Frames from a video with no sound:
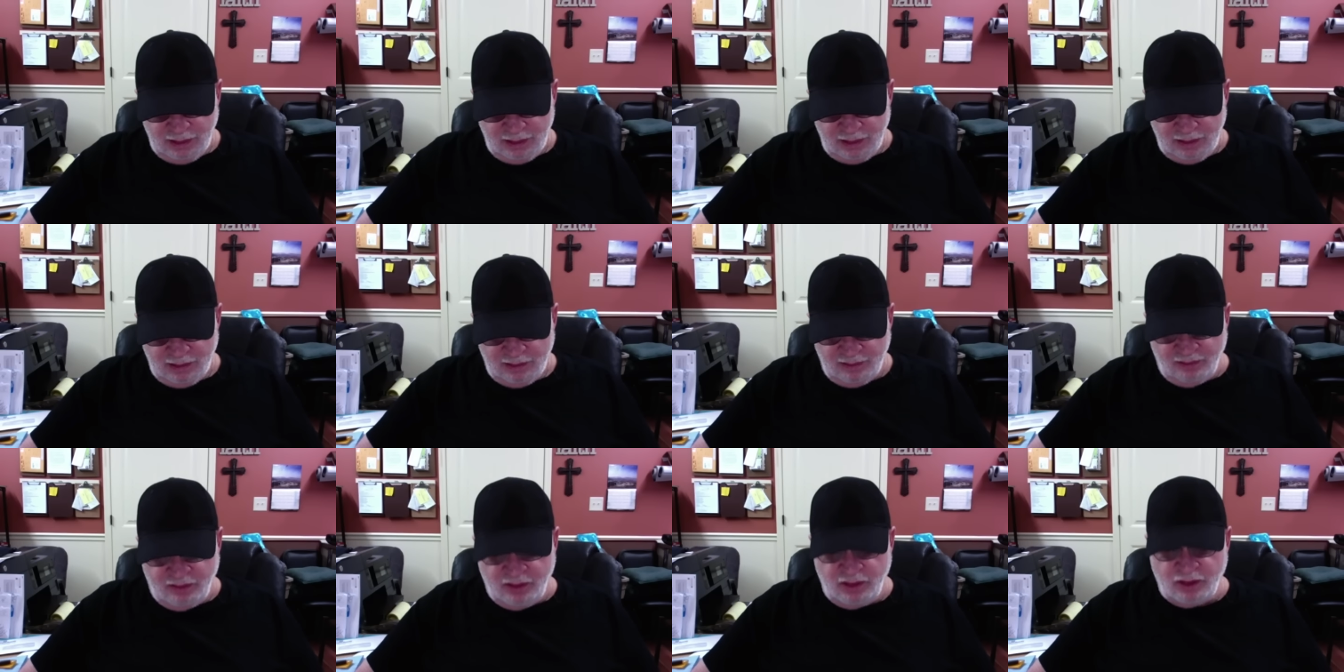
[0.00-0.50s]

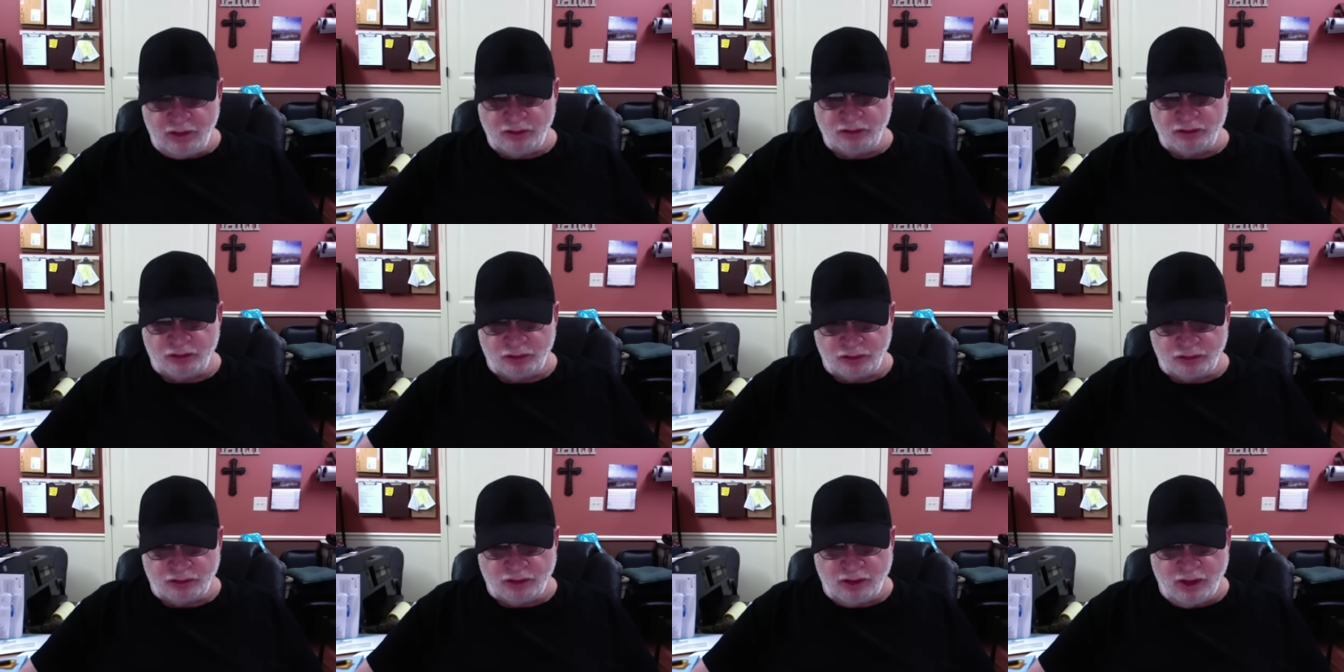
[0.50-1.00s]

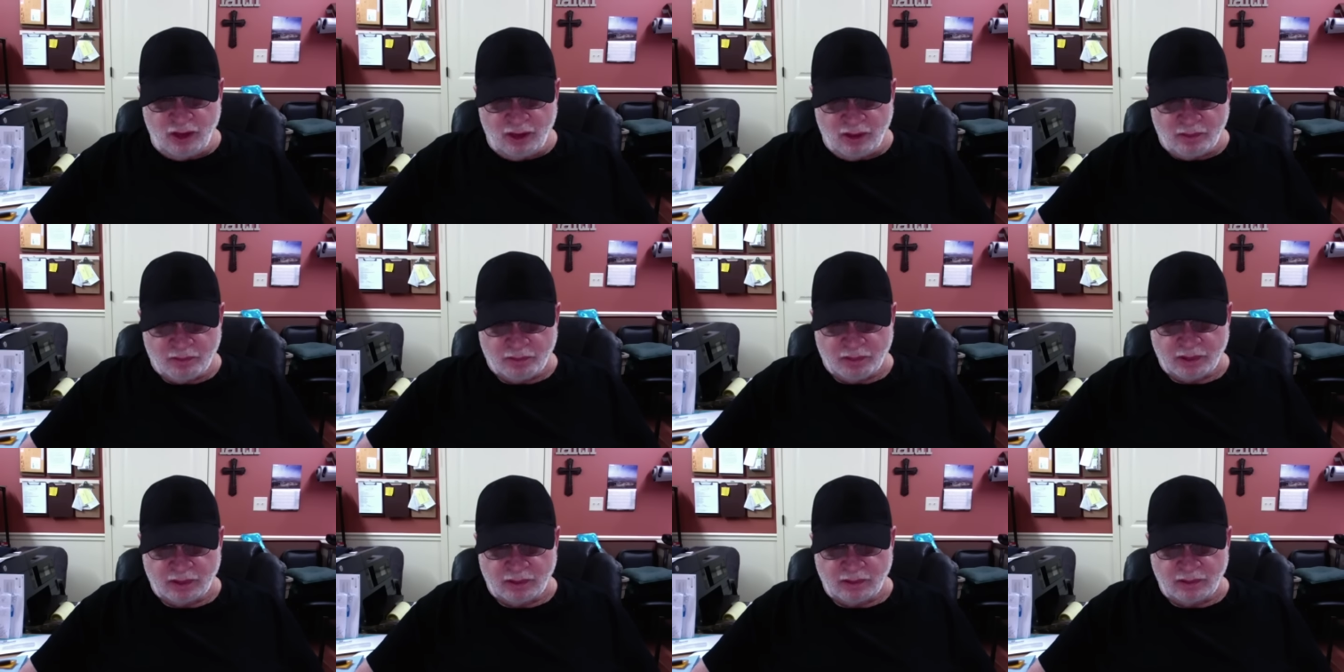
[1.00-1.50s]
this is
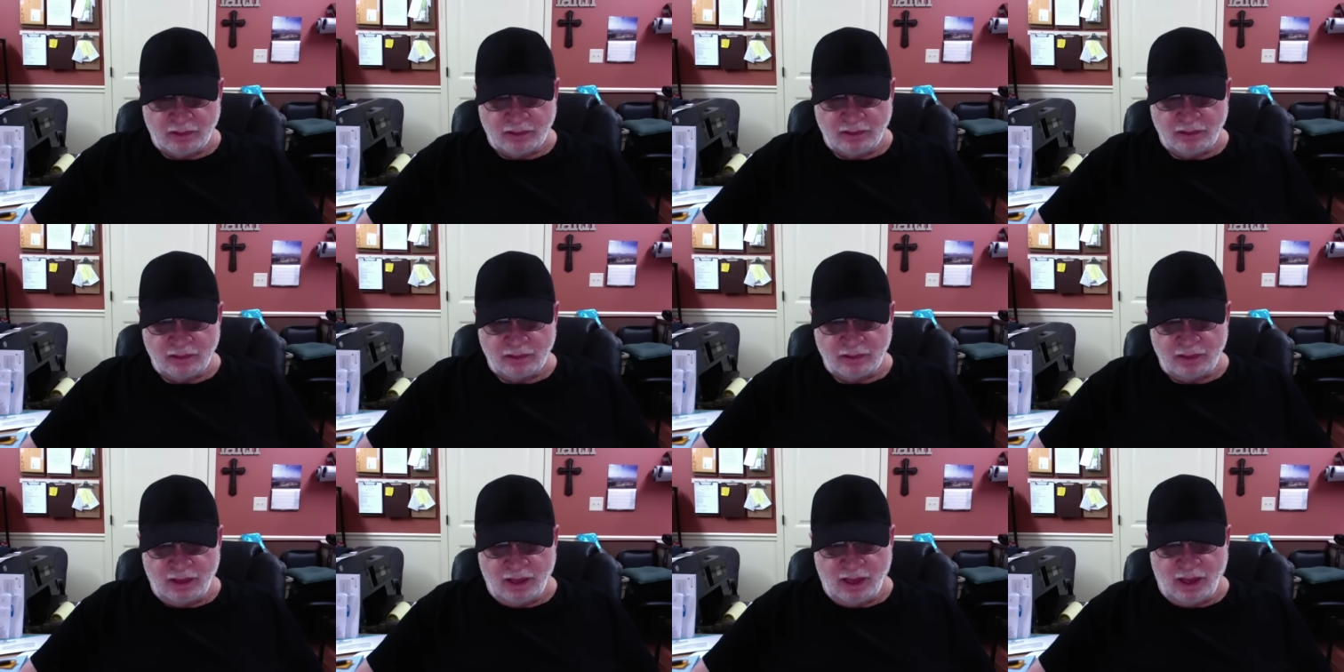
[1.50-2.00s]
coming
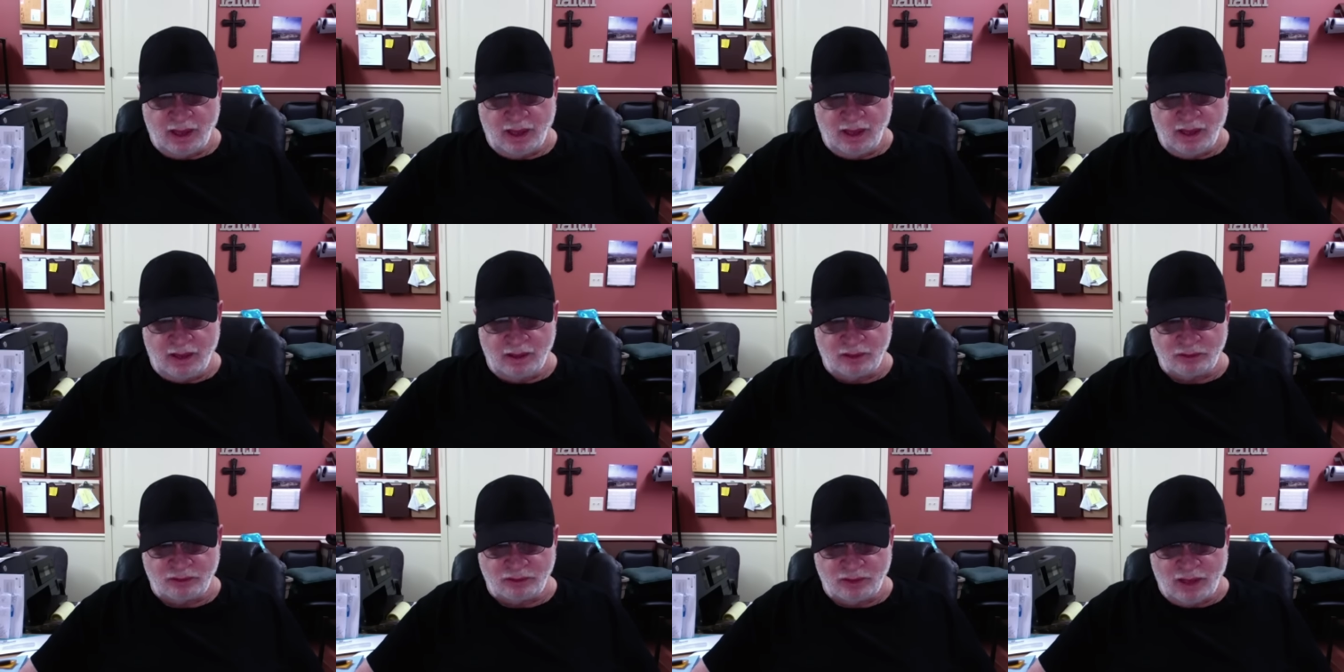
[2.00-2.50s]

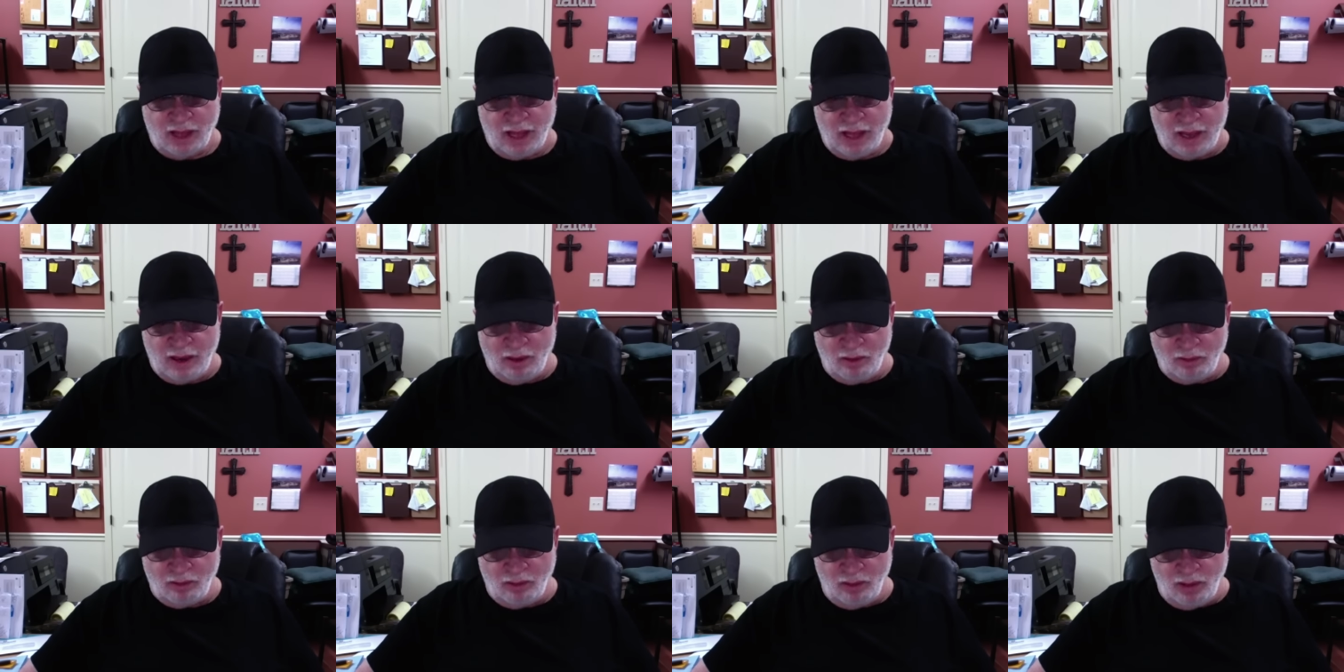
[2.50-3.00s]
guys, I
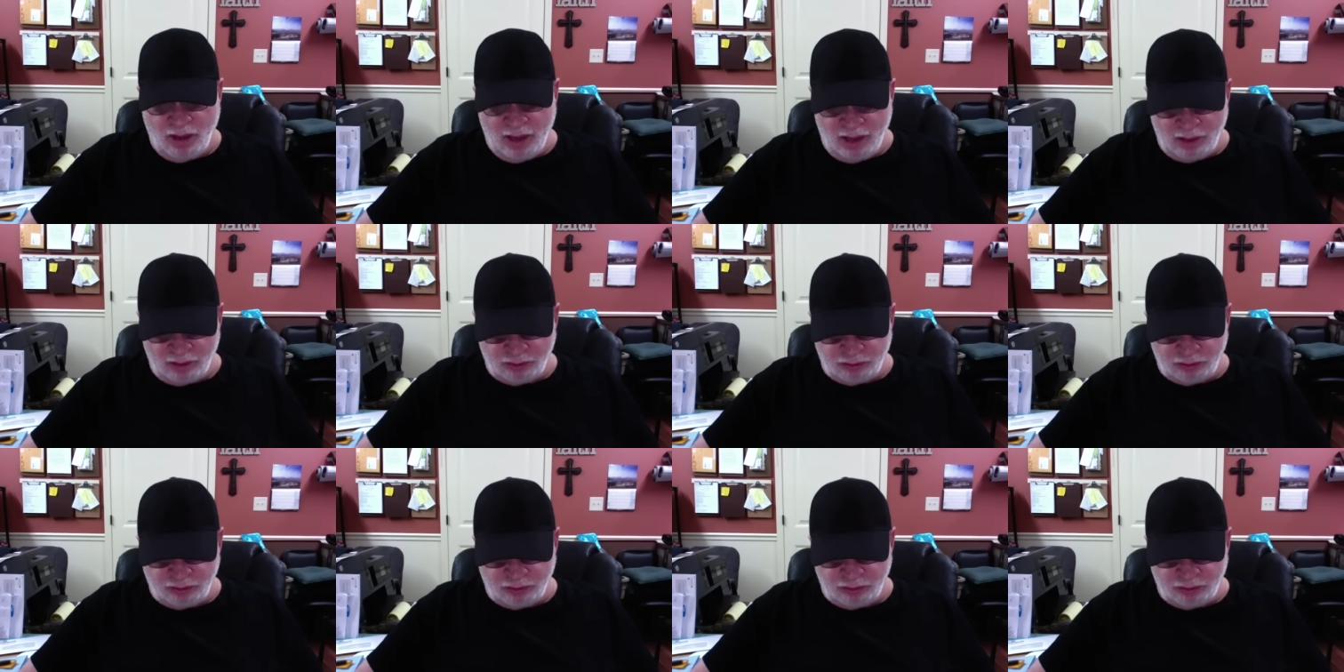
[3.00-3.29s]
don't know how